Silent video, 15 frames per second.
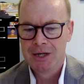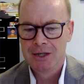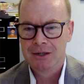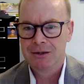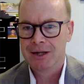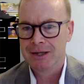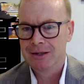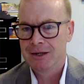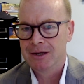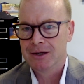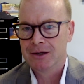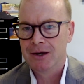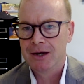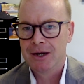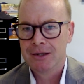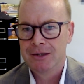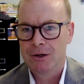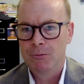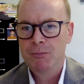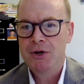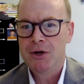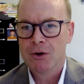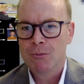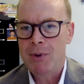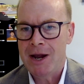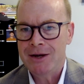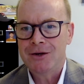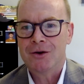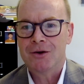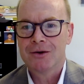than their peer
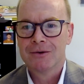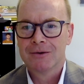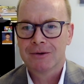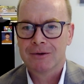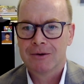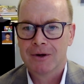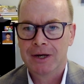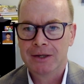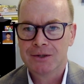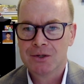banker, right?